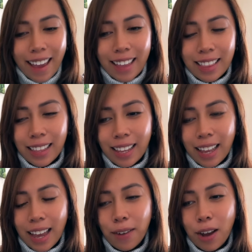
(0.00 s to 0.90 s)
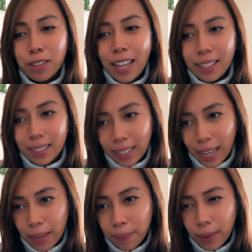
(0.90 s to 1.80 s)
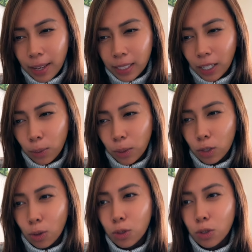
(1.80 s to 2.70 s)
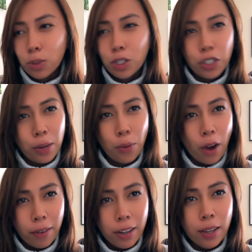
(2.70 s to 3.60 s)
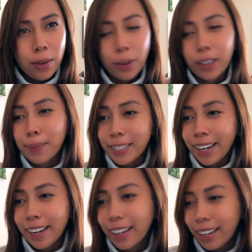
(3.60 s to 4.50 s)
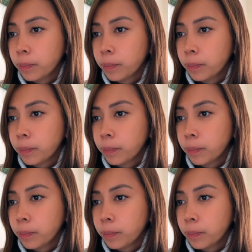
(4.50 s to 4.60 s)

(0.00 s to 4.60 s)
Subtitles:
And around that time, I think it was also in January. Wait, let me check.